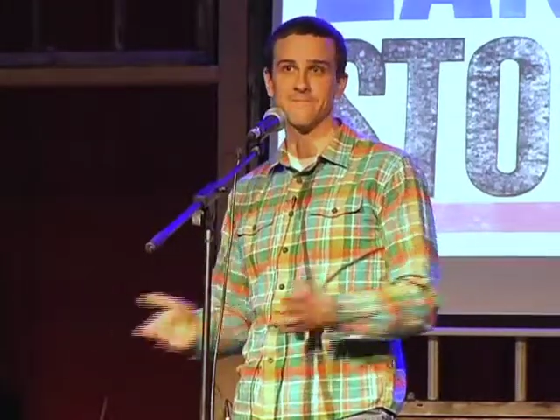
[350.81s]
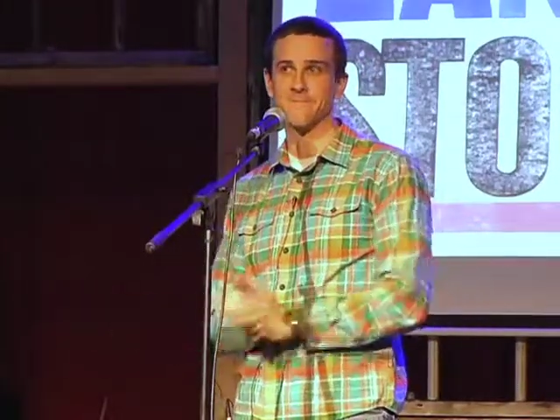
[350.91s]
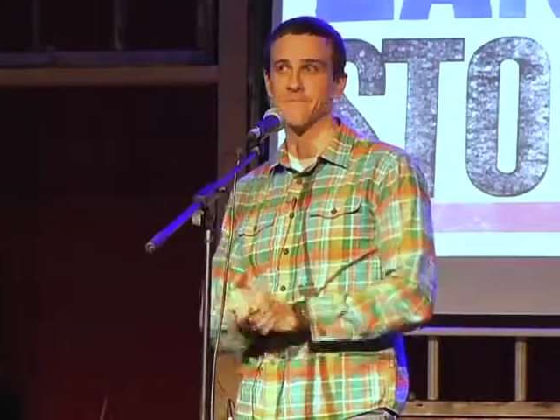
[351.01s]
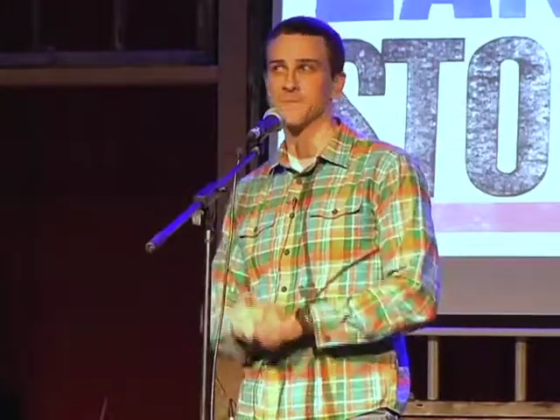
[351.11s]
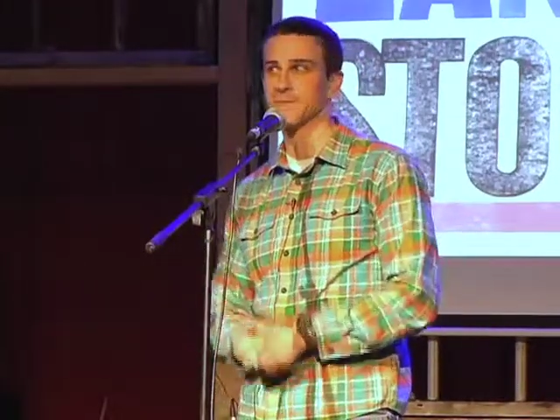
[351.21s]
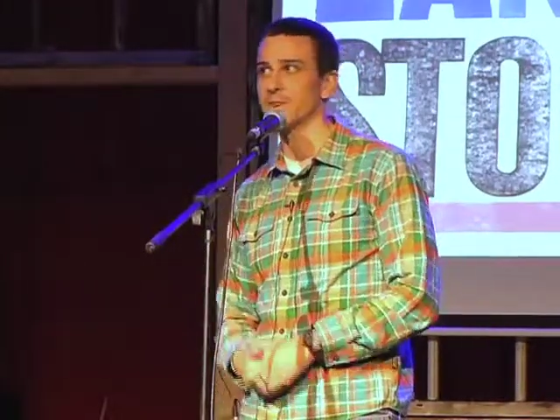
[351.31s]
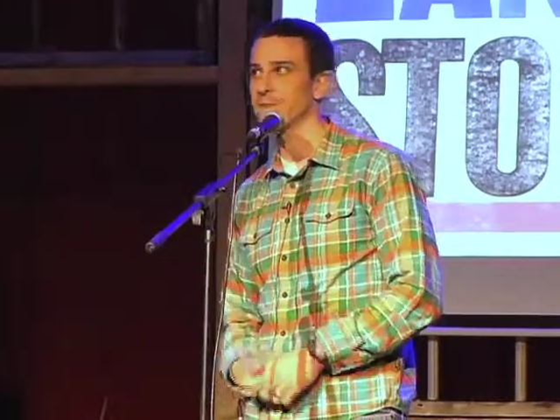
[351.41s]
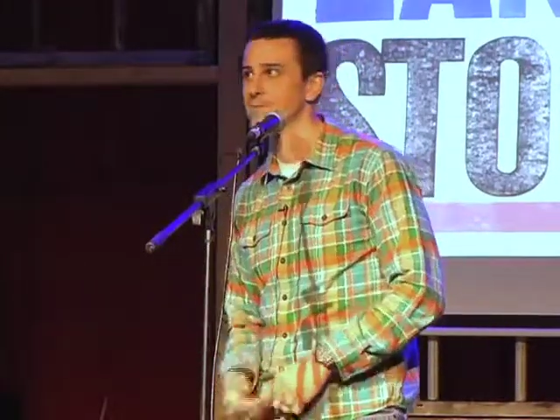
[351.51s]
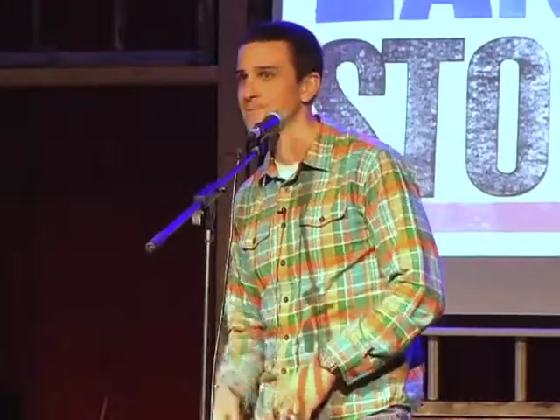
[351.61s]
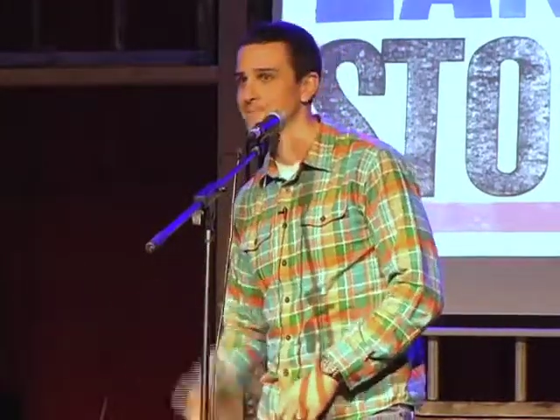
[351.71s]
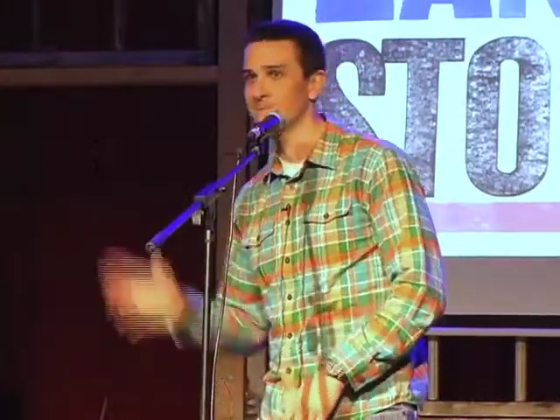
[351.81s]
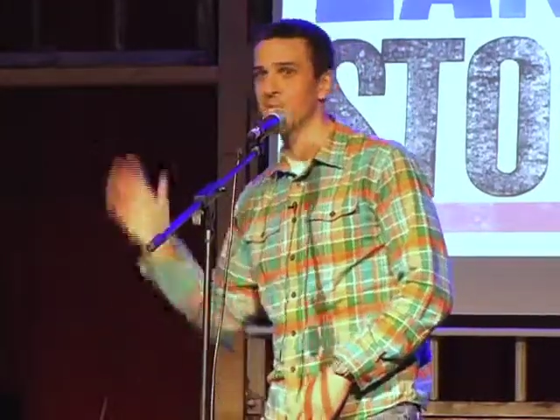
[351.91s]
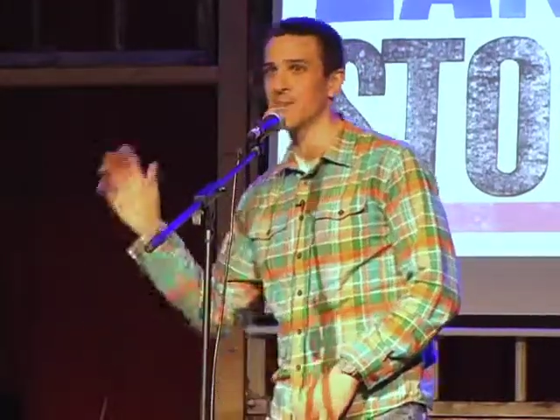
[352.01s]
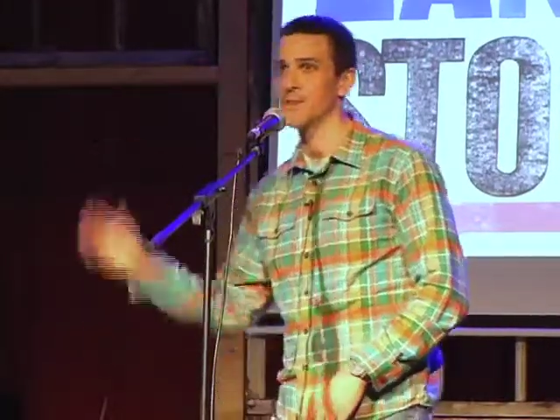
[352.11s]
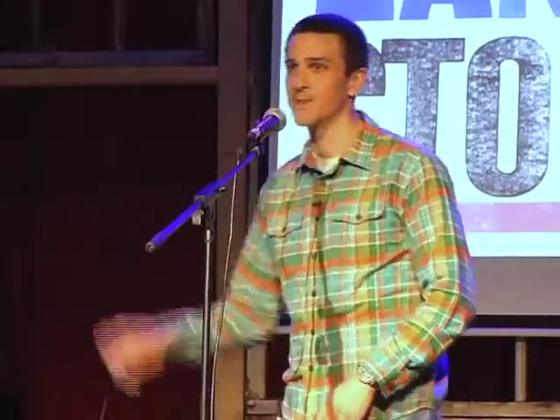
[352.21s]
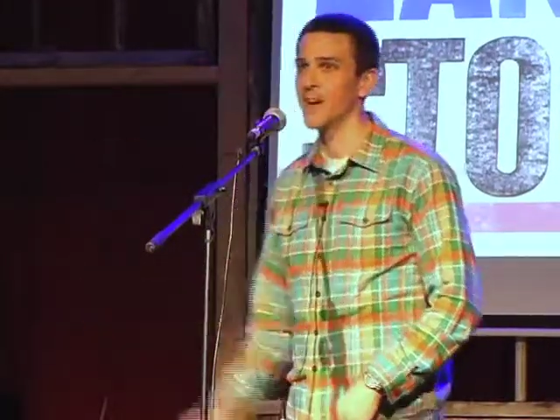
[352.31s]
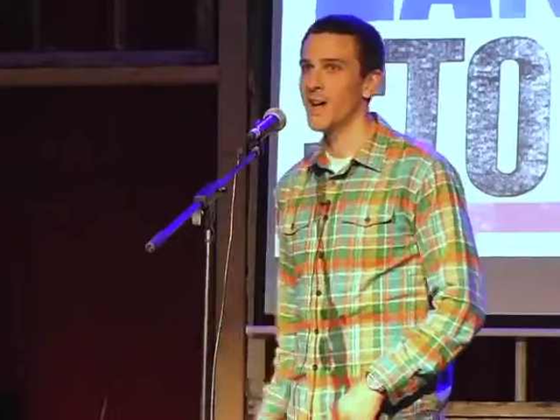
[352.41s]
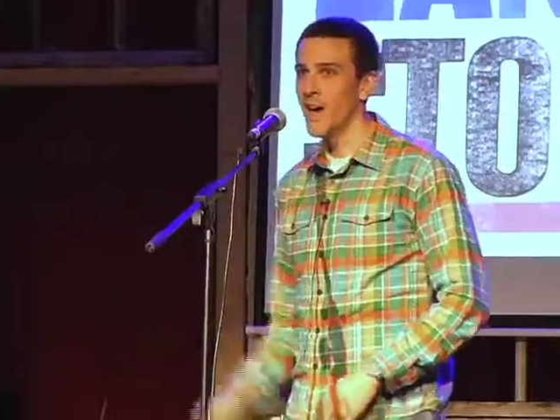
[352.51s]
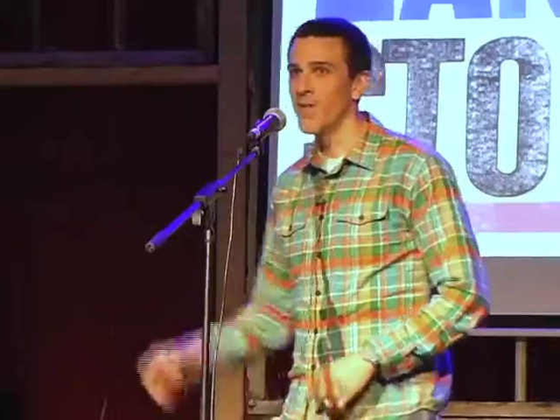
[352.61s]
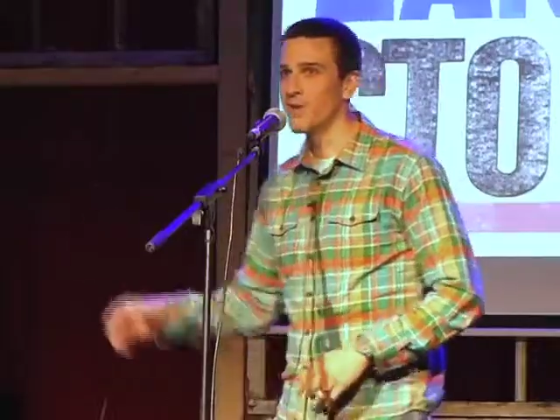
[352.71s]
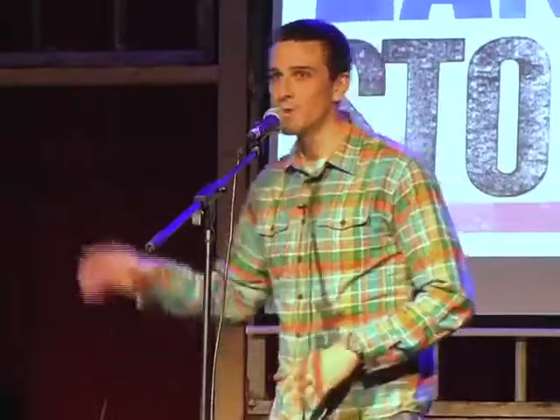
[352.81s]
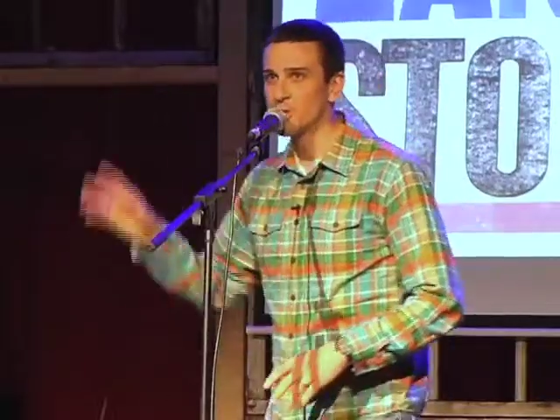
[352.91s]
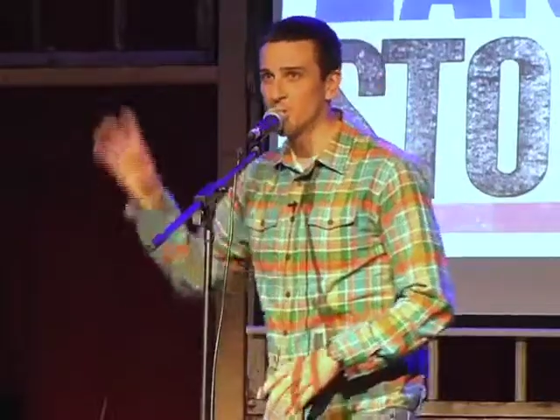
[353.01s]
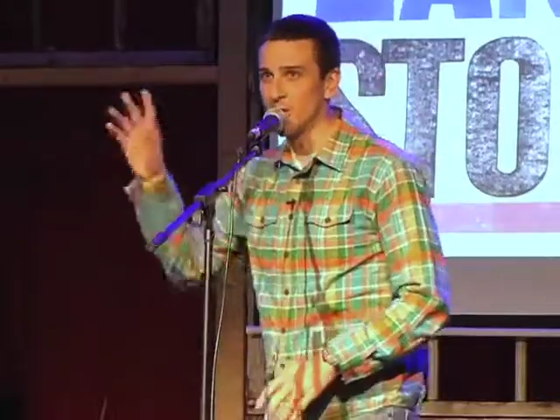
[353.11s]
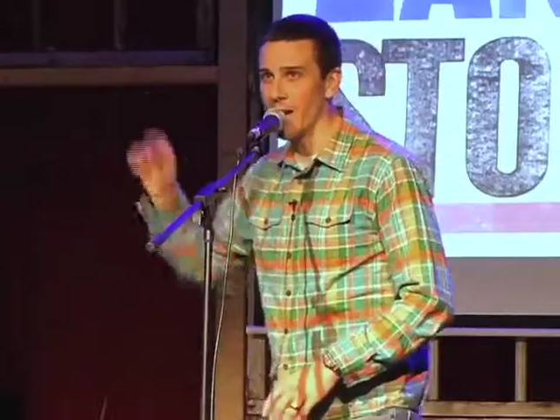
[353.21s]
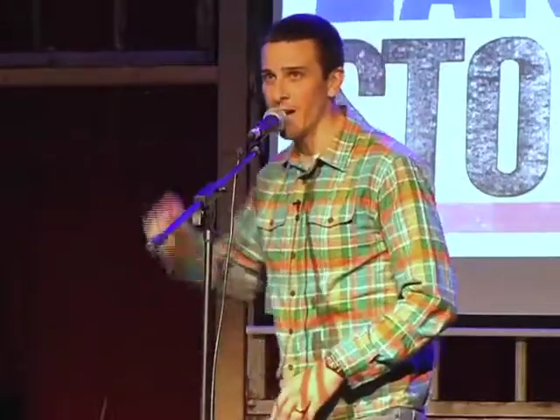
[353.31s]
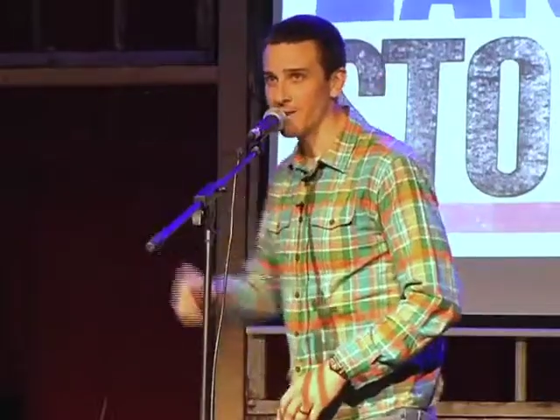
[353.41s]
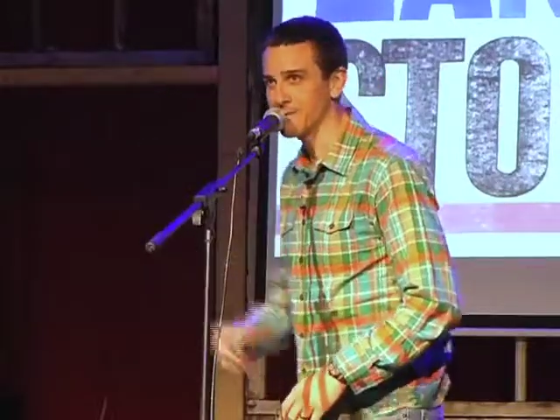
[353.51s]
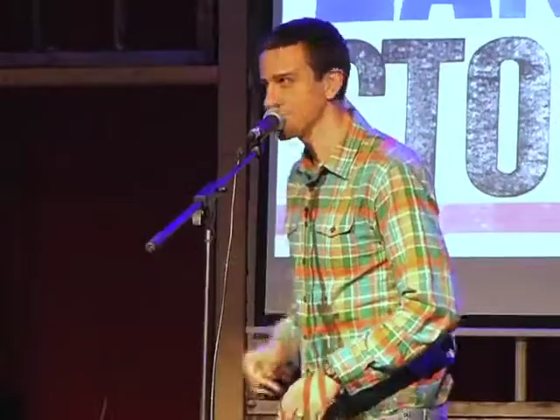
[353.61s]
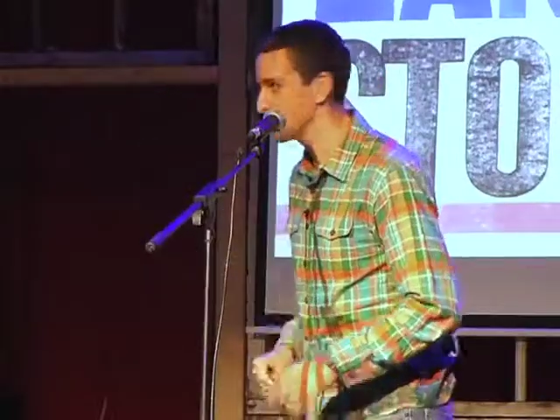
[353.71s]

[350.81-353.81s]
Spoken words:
So, thank you. I love you too, Dad.